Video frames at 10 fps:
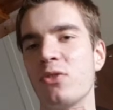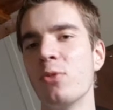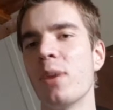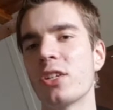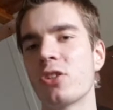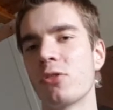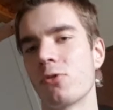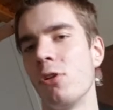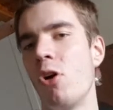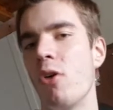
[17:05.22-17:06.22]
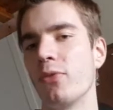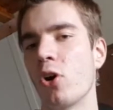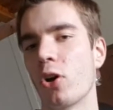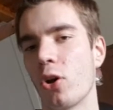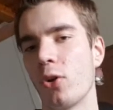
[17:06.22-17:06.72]
too much control of
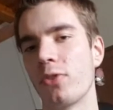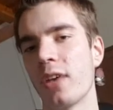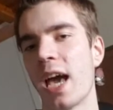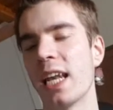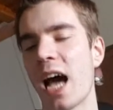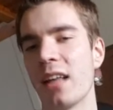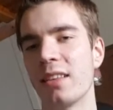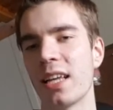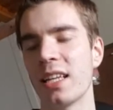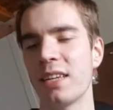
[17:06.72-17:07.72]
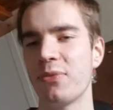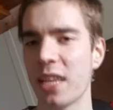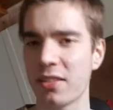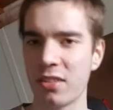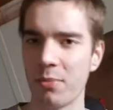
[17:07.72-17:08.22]
your guild. And that, if
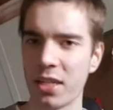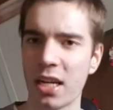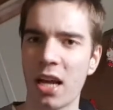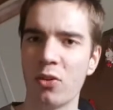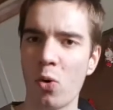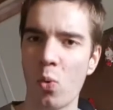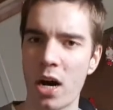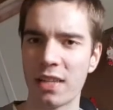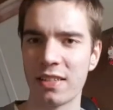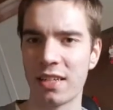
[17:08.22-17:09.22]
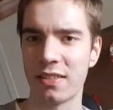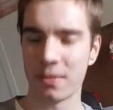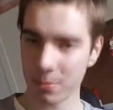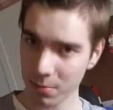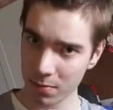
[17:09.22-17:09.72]
there's something that I don't want,
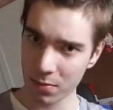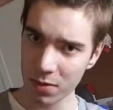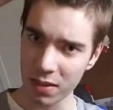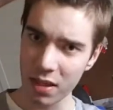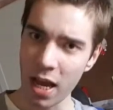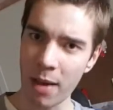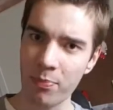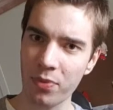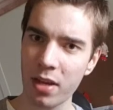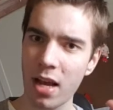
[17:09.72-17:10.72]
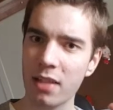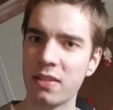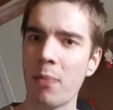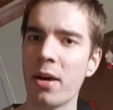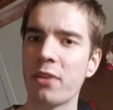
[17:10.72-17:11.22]
is
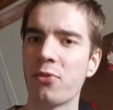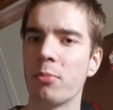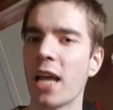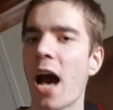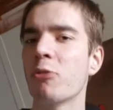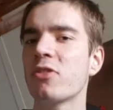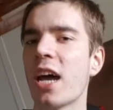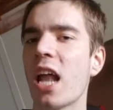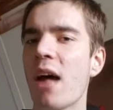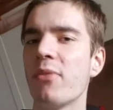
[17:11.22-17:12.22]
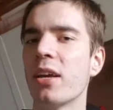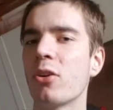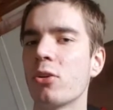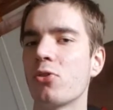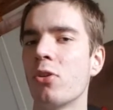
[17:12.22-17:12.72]
somebody from the outside
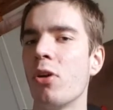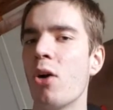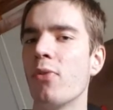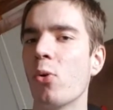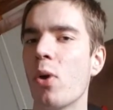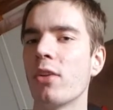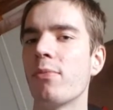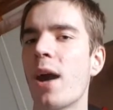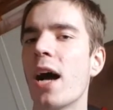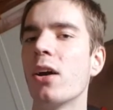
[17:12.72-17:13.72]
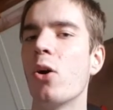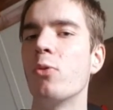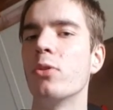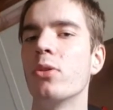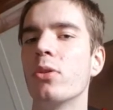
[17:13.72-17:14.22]
having control over one of my
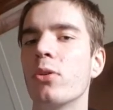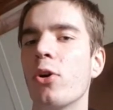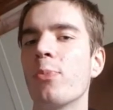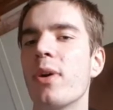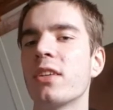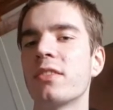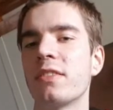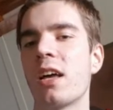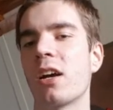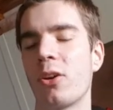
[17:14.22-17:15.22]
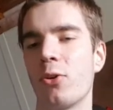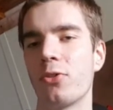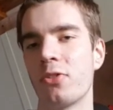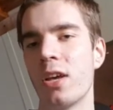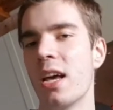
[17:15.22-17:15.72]
own guild masters, their
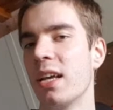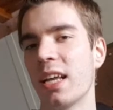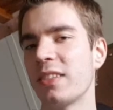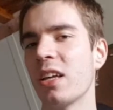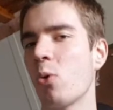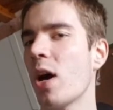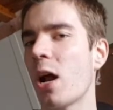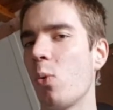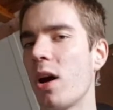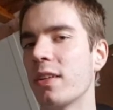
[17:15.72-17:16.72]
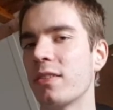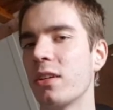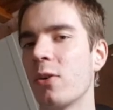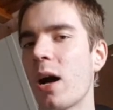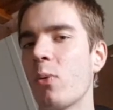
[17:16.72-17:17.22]
guilds. That's not what I want,
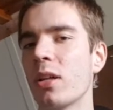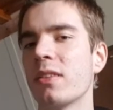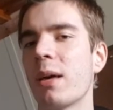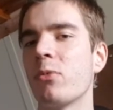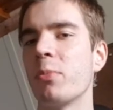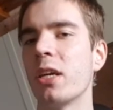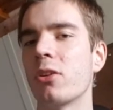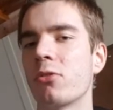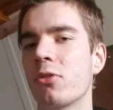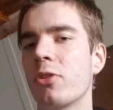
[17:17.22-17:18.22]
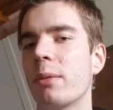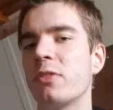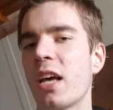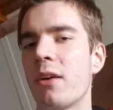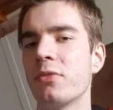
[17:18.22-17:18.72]
you know. I want them to be in control
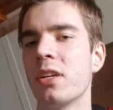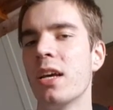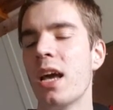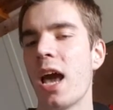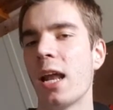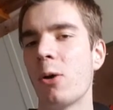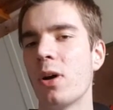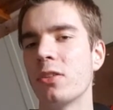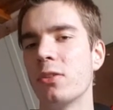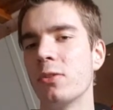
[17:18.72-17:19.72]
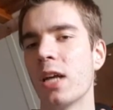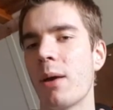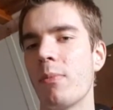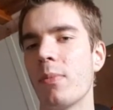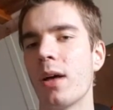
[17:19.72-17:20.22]
themselves, and I want to do
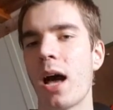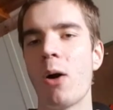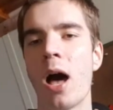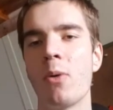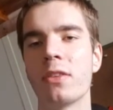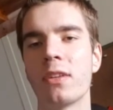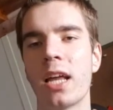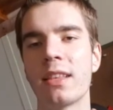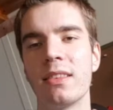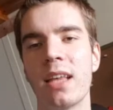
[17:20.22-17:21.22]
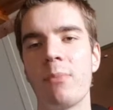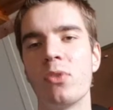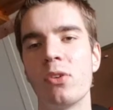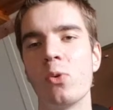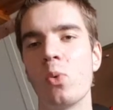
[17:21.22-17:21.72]
them. I want to let them
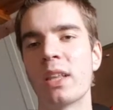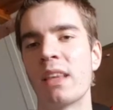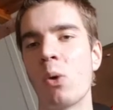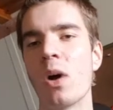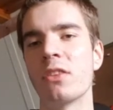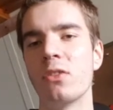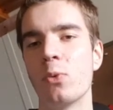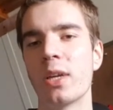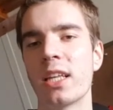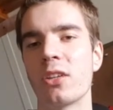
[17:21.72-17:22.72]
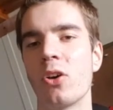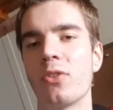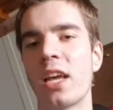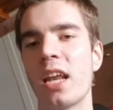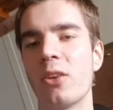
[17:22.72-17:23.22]
do what they want to do with that
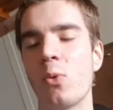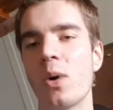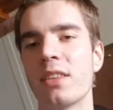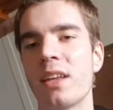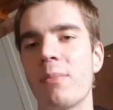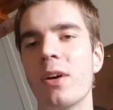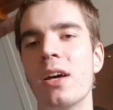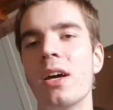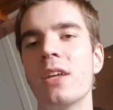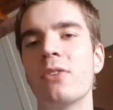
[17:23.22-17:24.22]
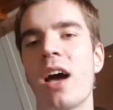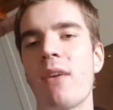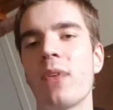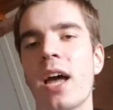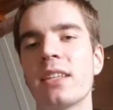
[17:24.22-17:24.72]
guild, and I don't want them to
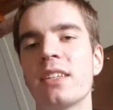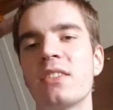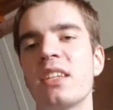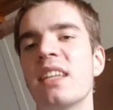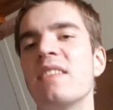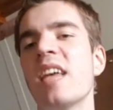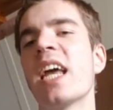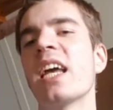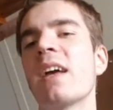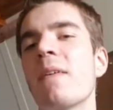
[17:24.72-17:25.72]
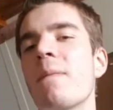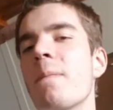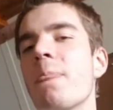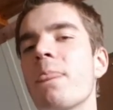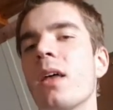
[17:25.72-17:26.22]
have like this thing,
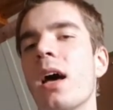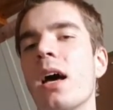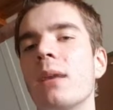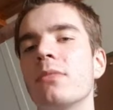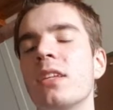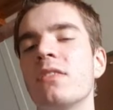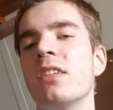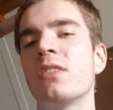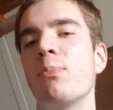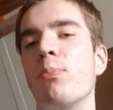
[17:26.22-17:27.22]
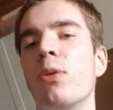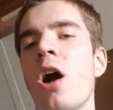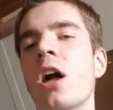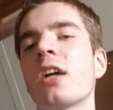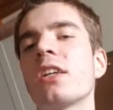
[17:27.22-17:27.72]
this
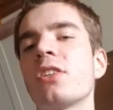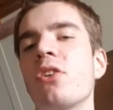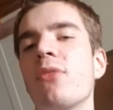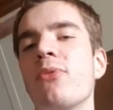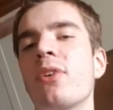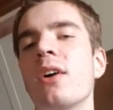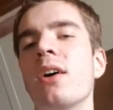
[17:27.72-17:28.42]
blockage of